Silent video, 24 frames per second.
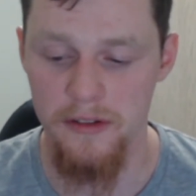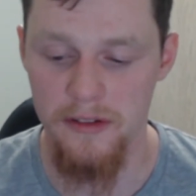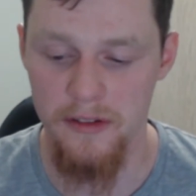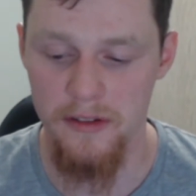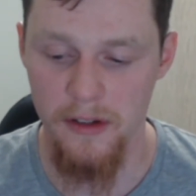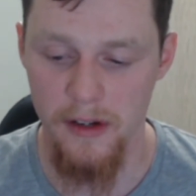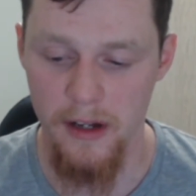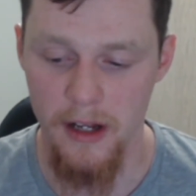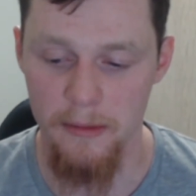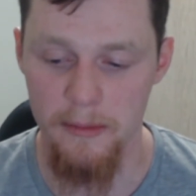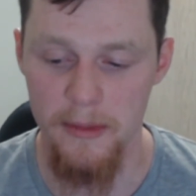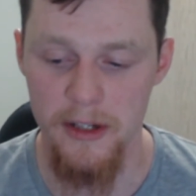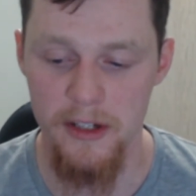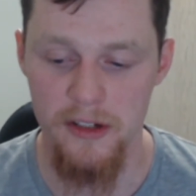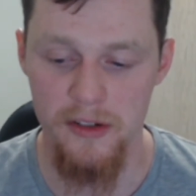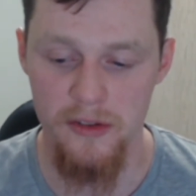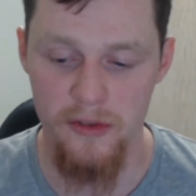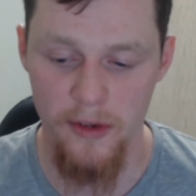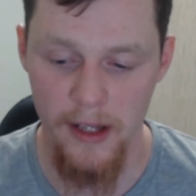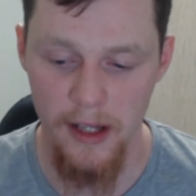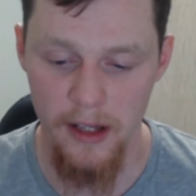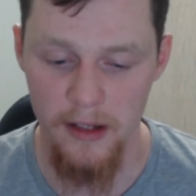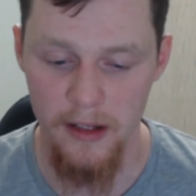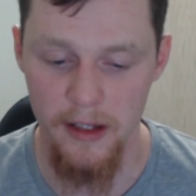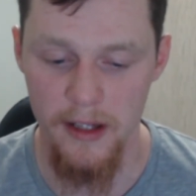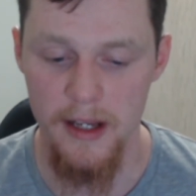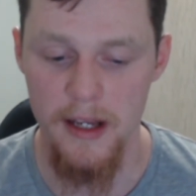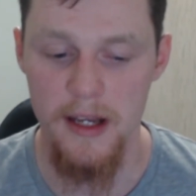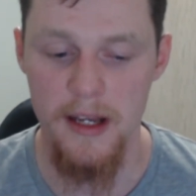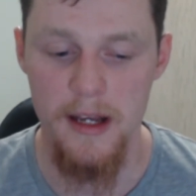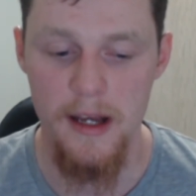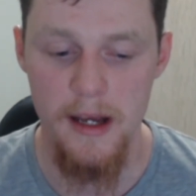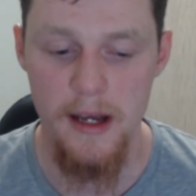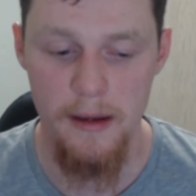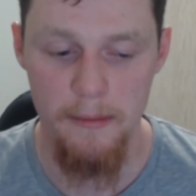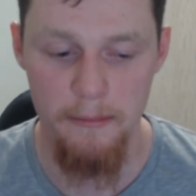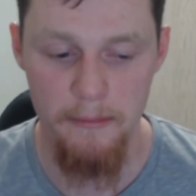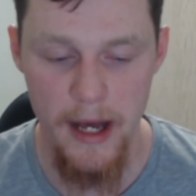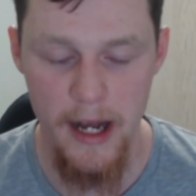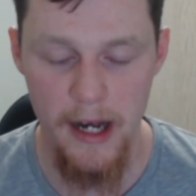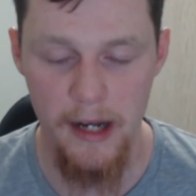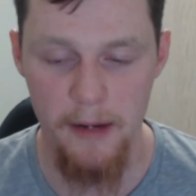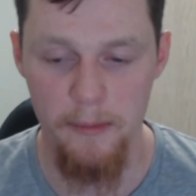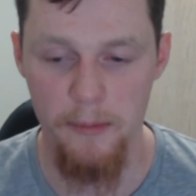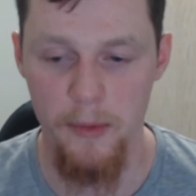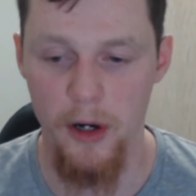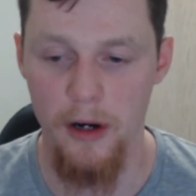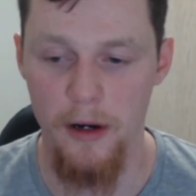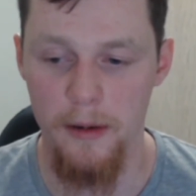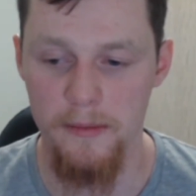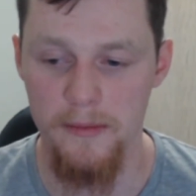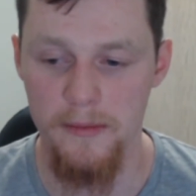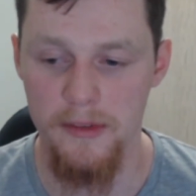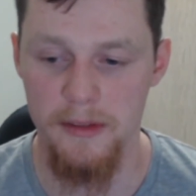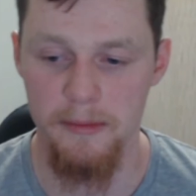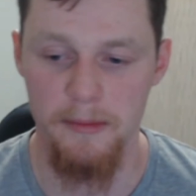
It's not going to be strictly paddock bombs.